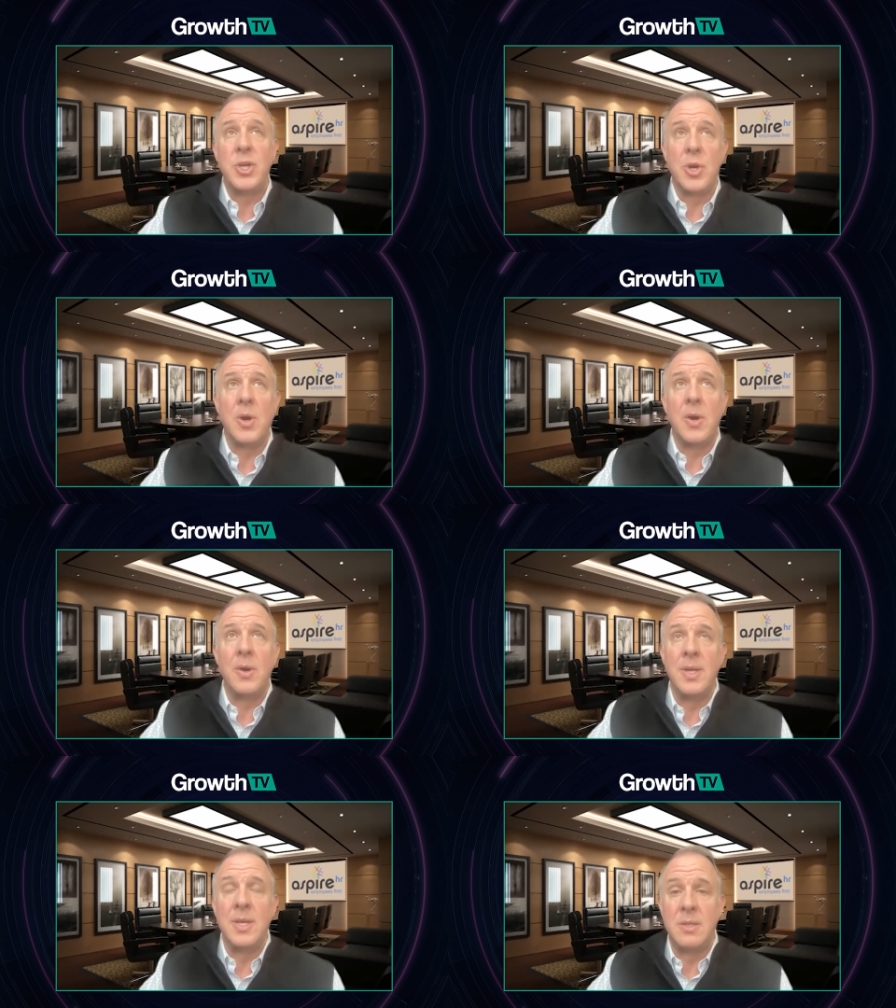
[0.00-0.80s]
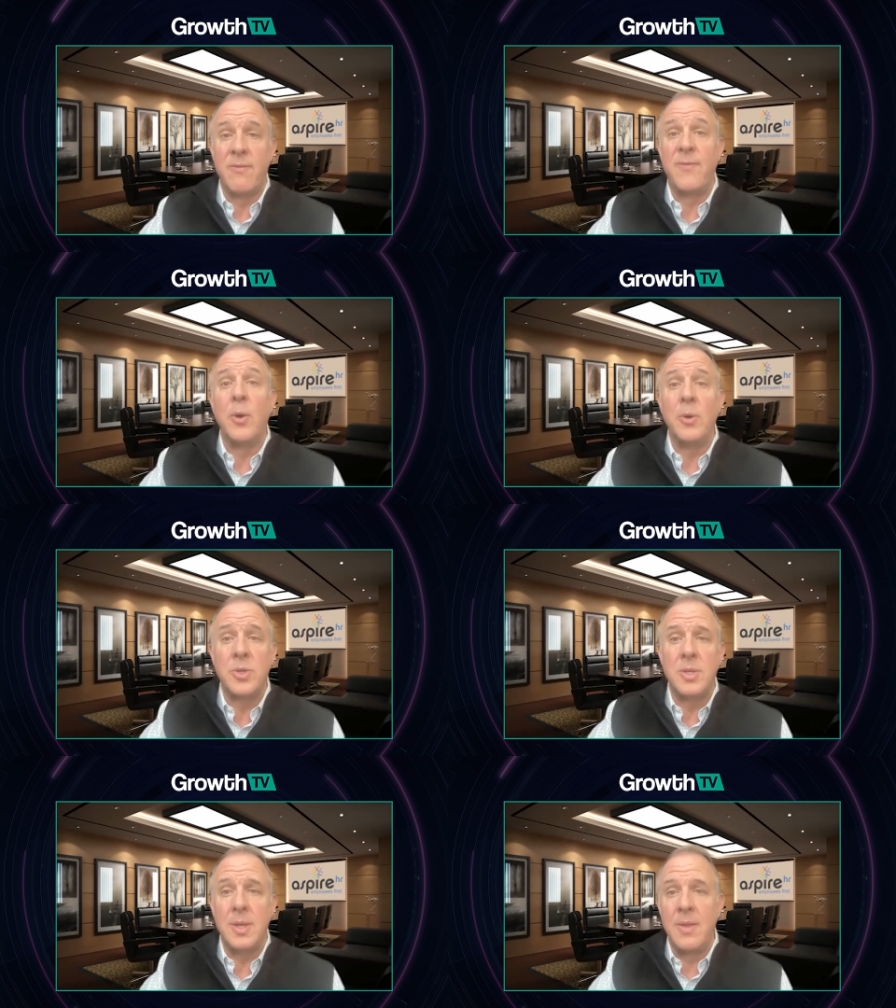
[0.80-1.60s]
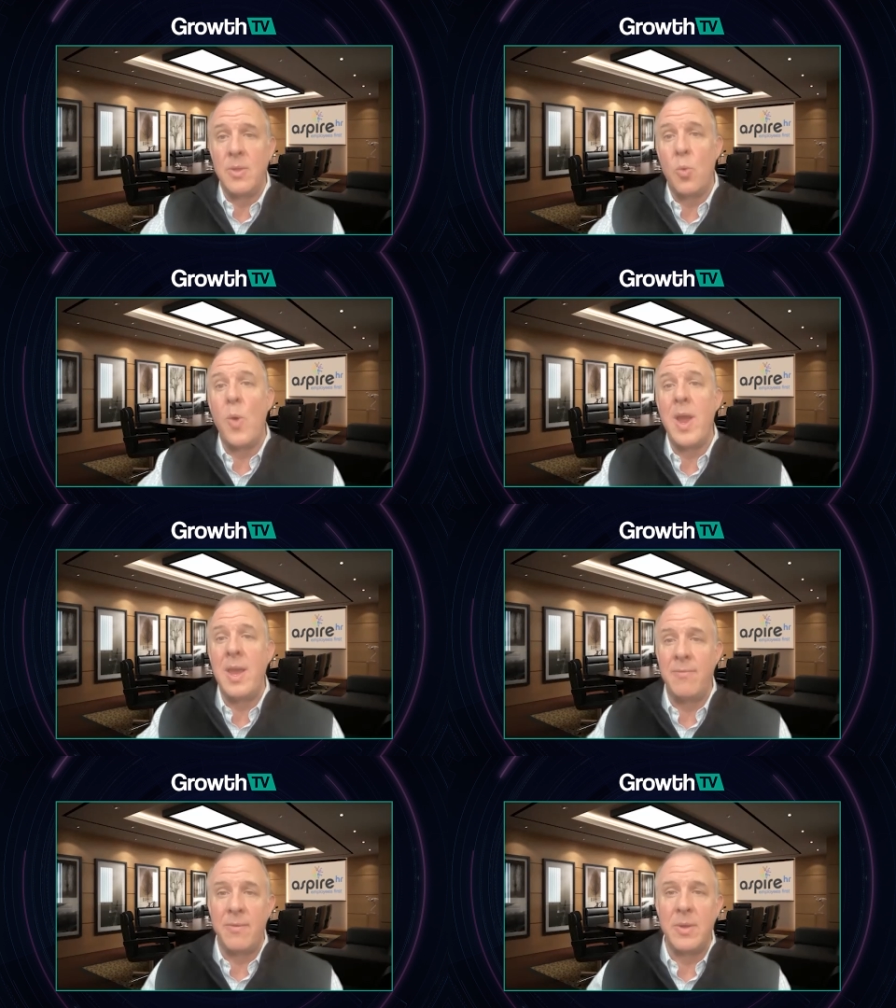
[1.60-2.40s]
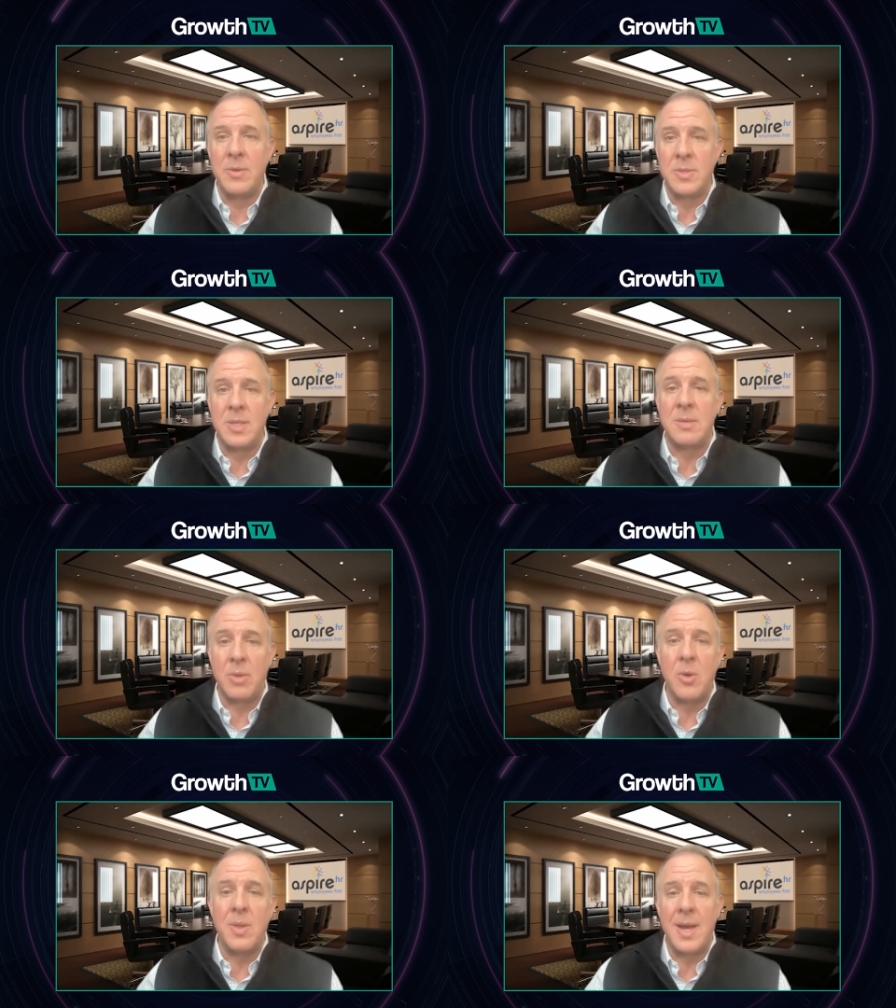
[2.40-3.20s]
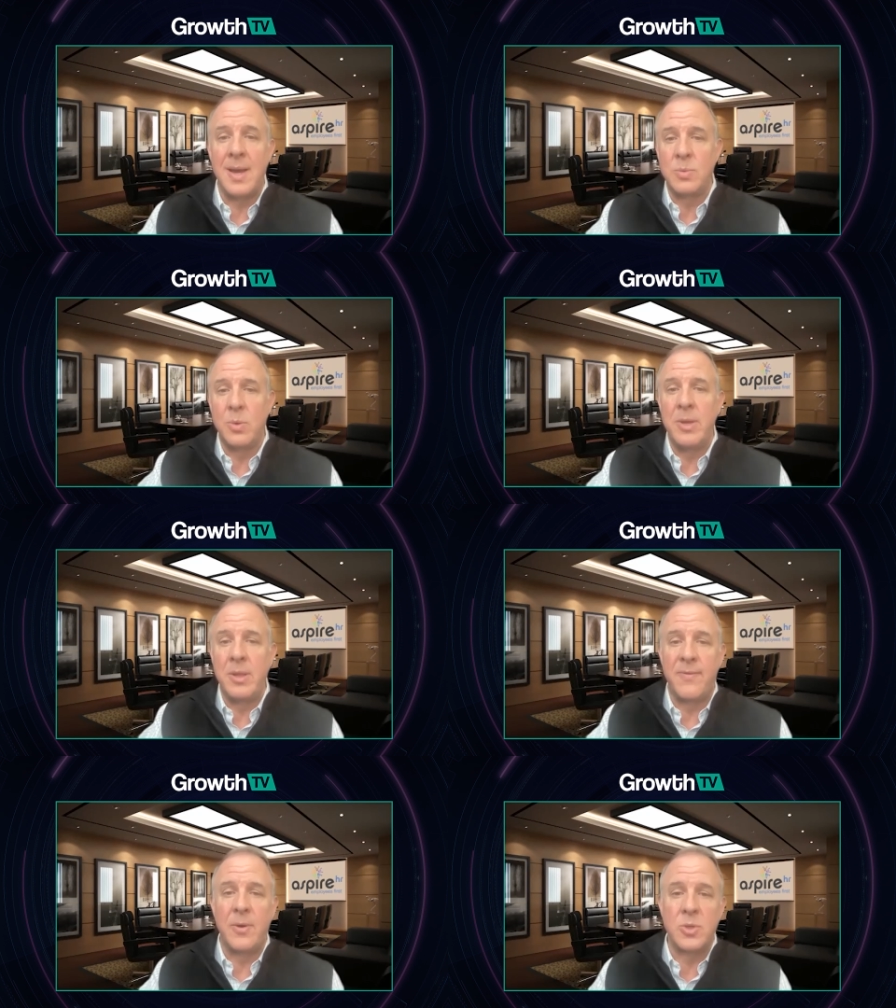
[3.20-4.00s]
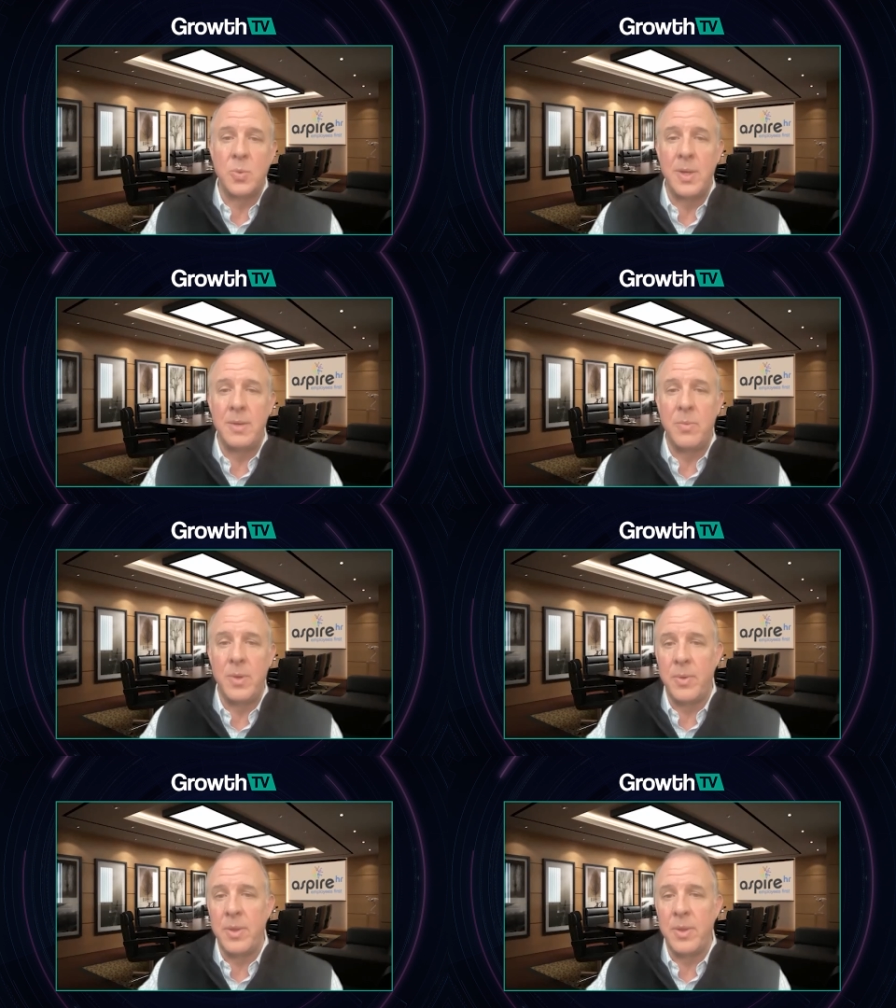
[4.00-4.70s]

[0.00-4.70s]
hr is the first in the wave of those system go lives will be the first one with